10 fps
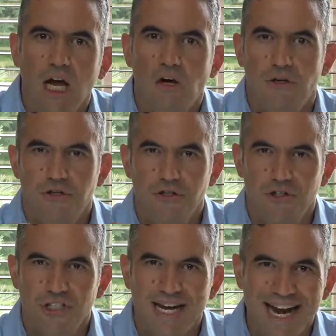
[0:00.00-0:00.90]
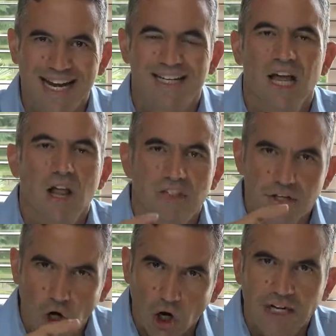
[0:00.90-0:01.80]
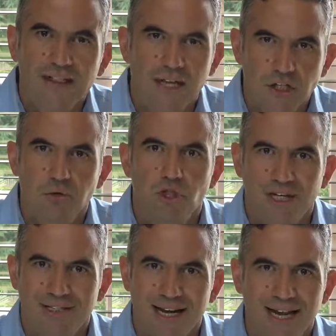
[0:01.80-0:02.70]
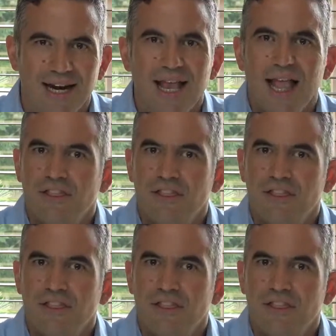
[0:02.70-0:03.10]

understand the target that you just hit.